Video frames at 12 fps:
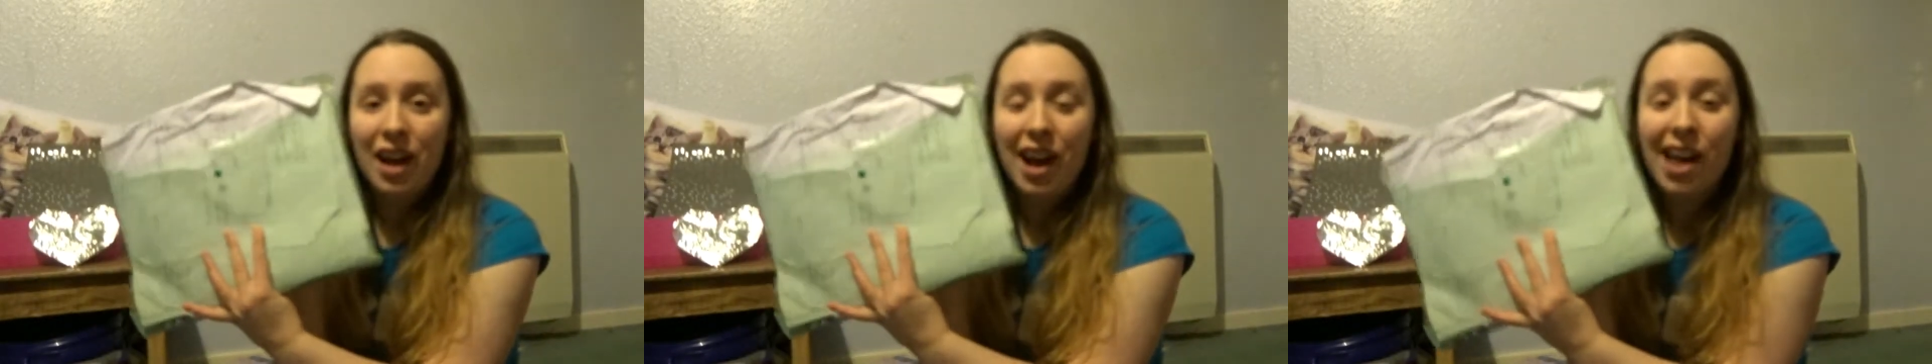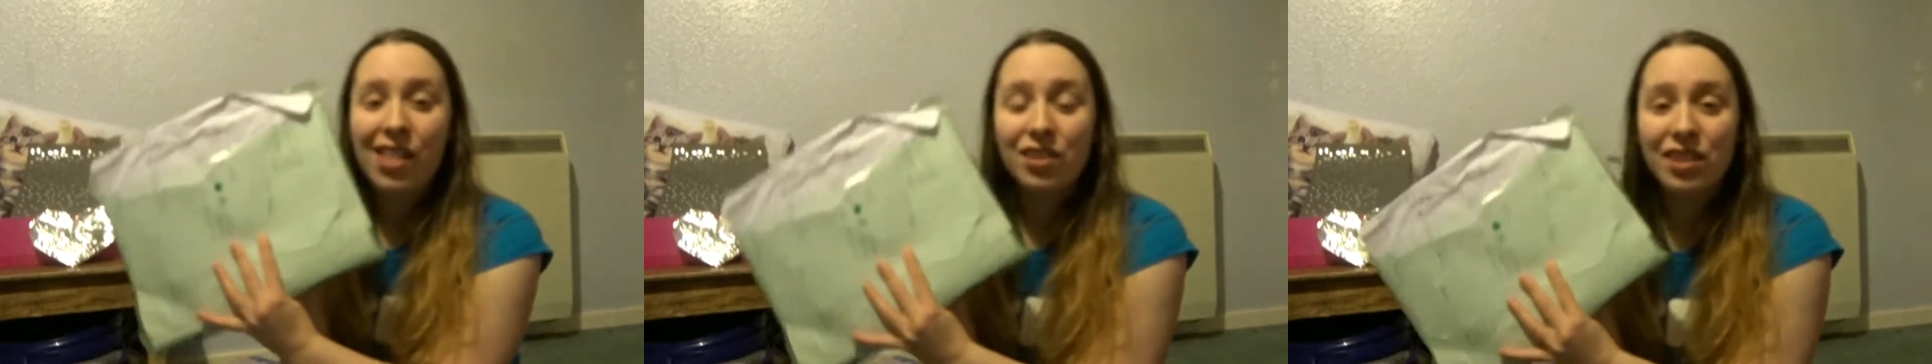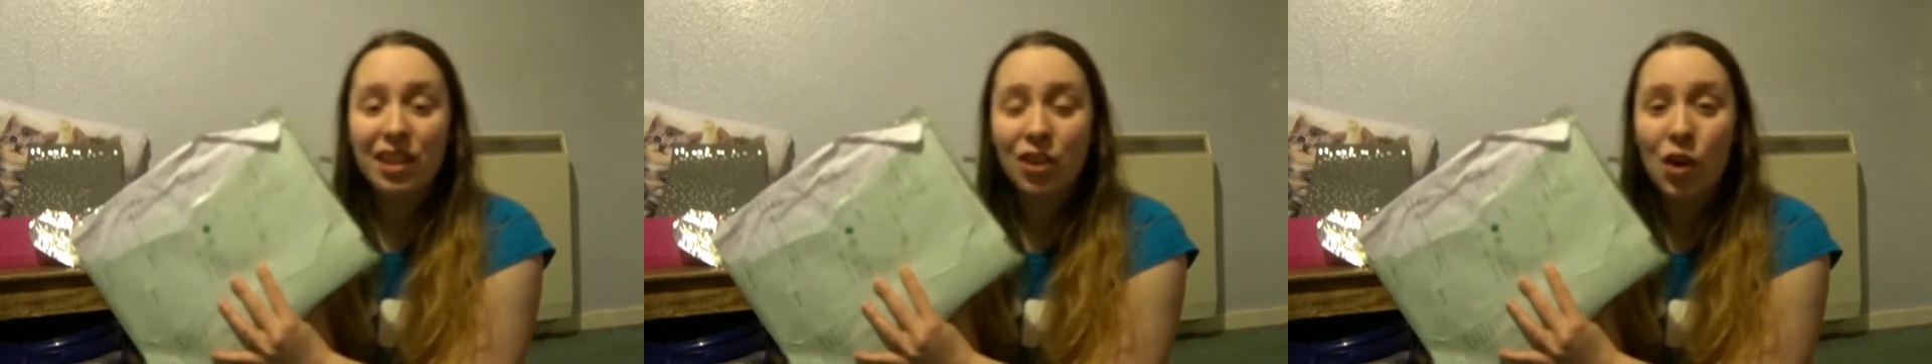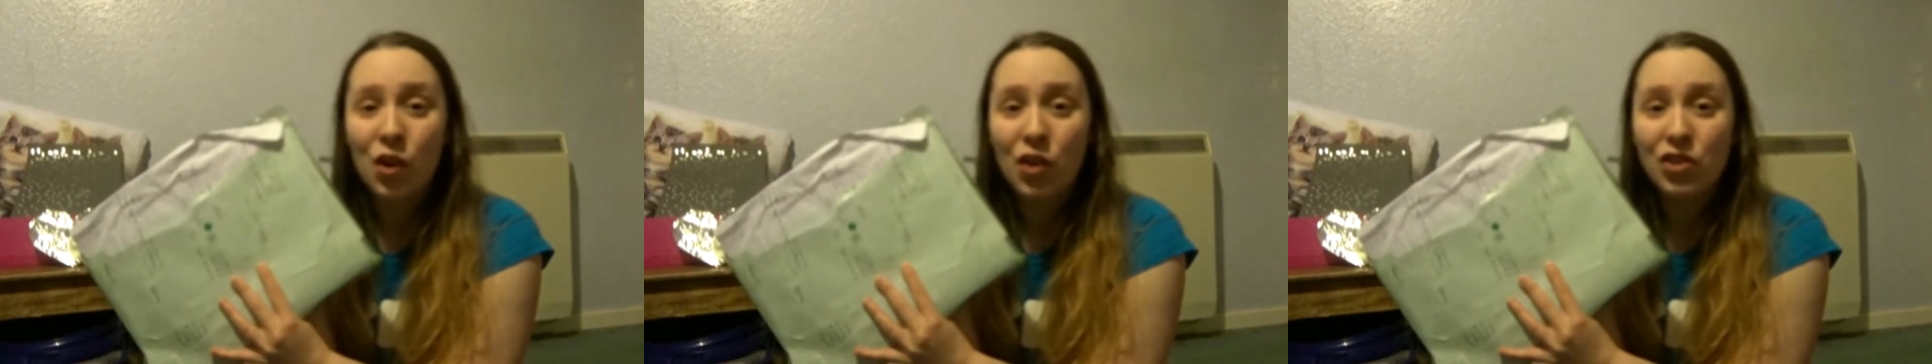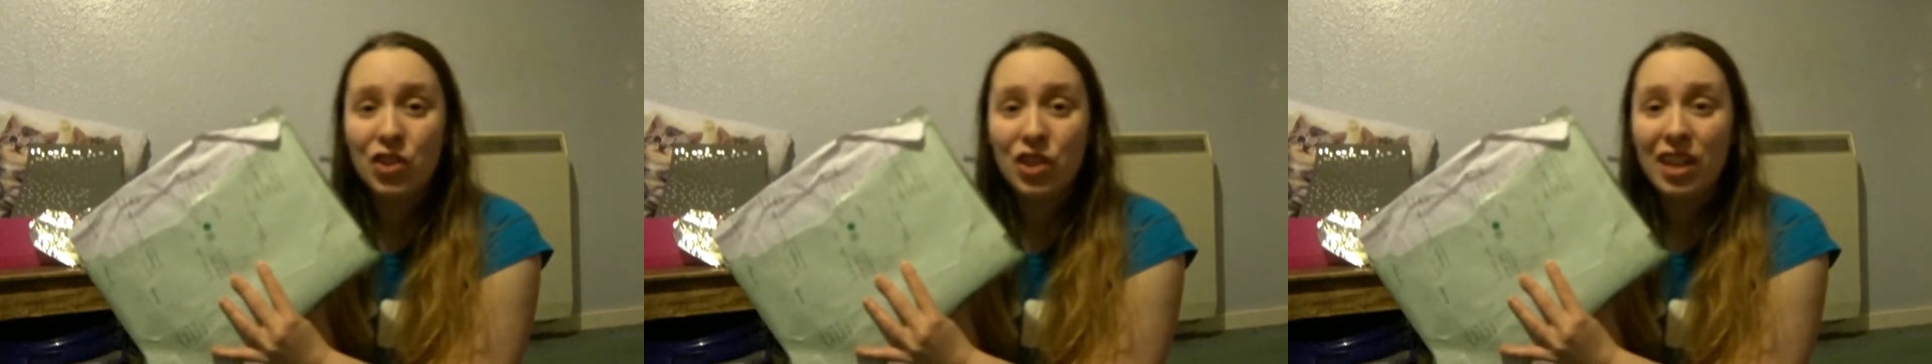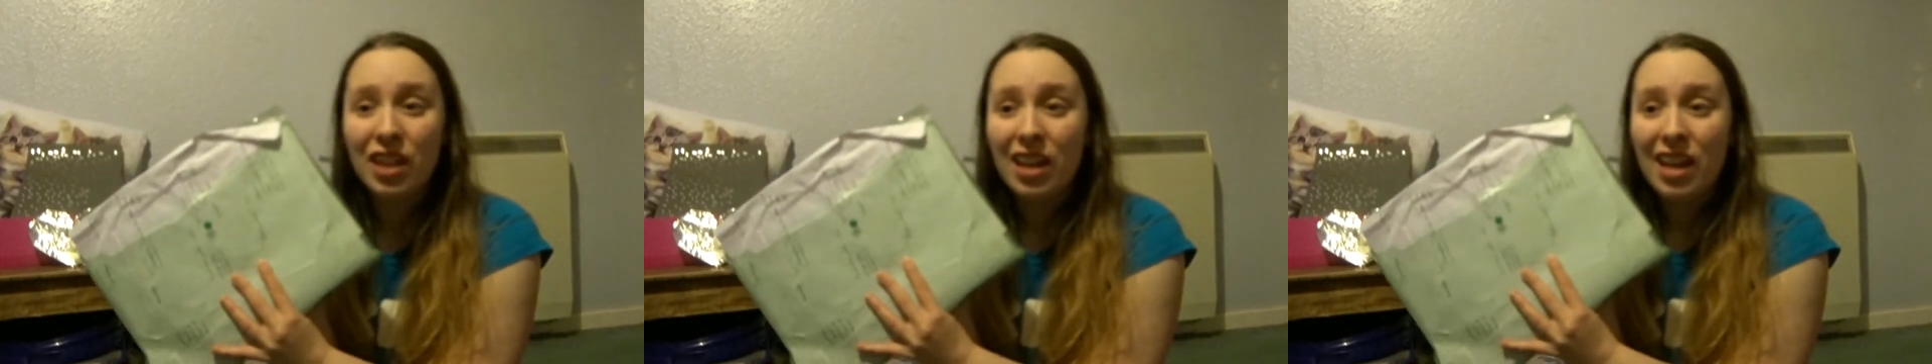I learned
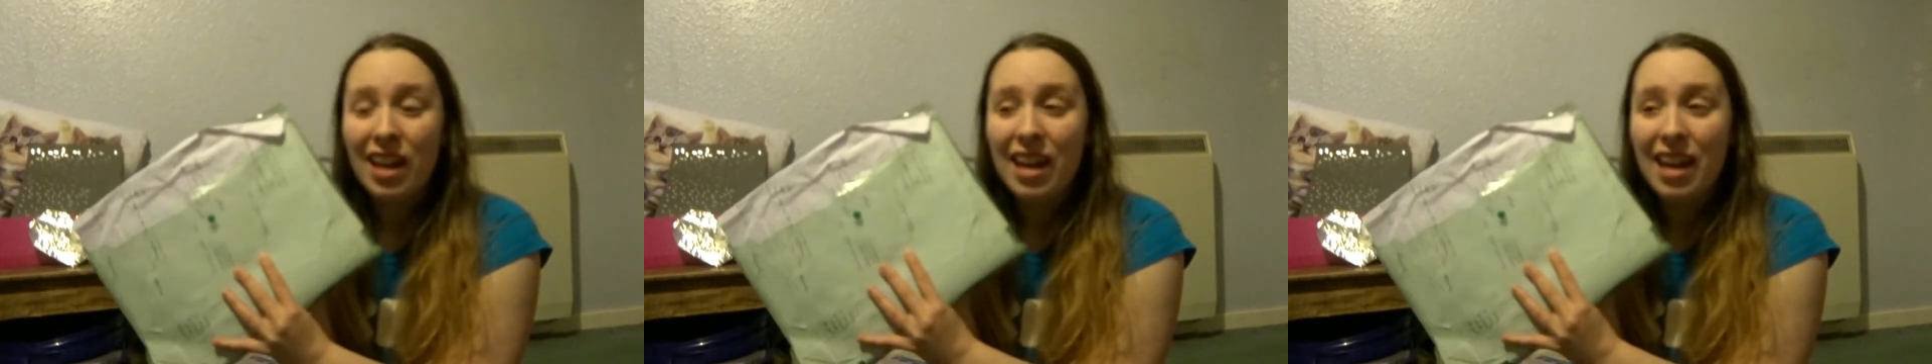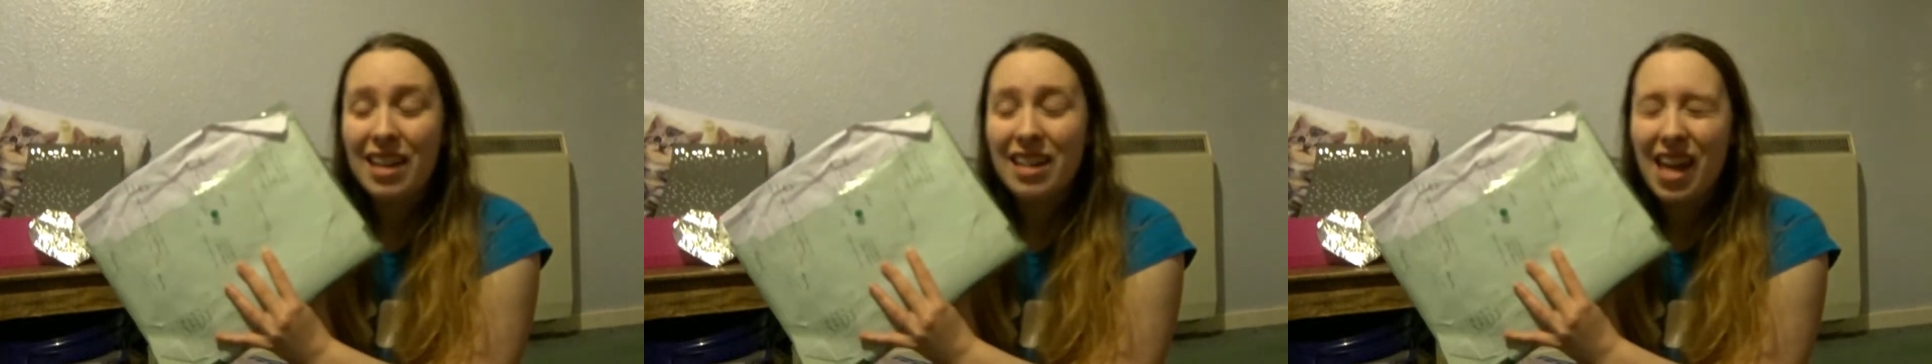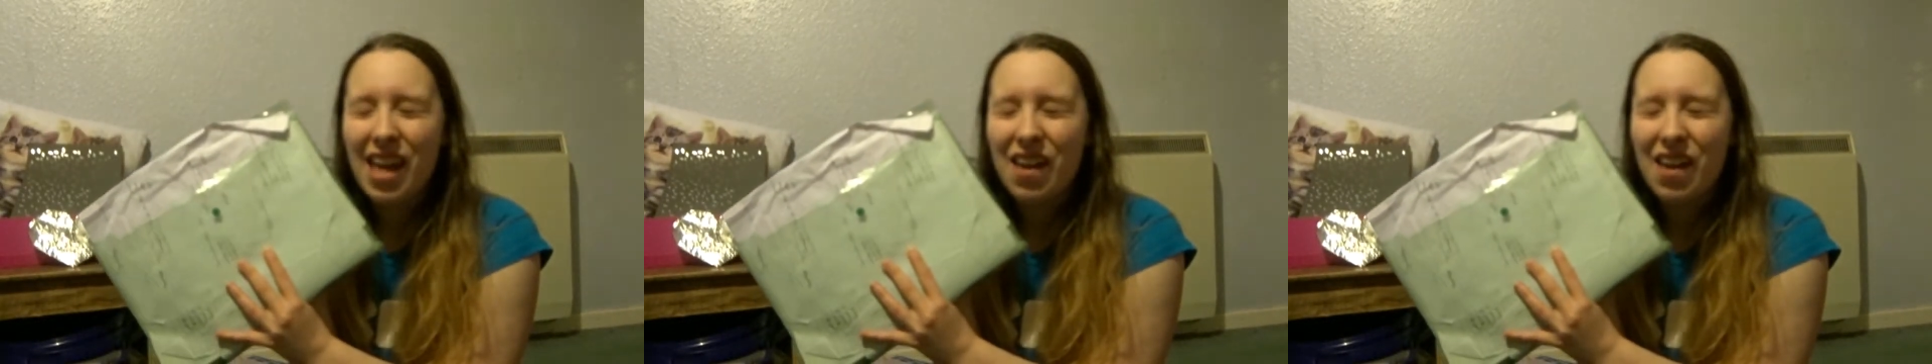psychology in